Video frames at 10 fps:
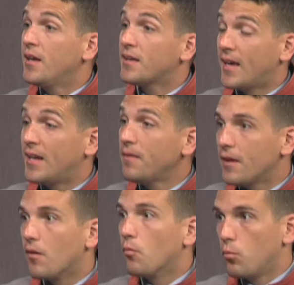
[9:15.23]
get in
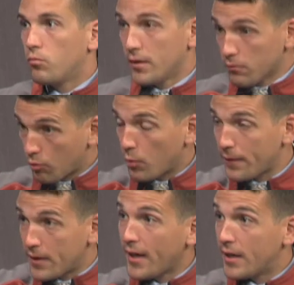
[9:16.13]
there literally with
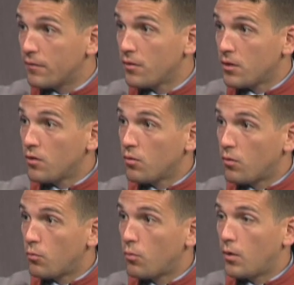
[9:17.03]
a knife
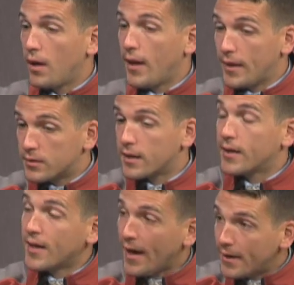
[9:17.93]
and
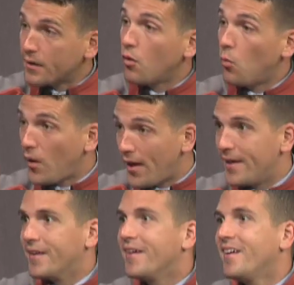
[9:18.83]
start cutting
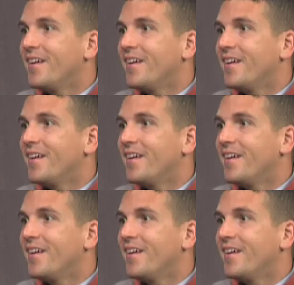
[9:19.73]
away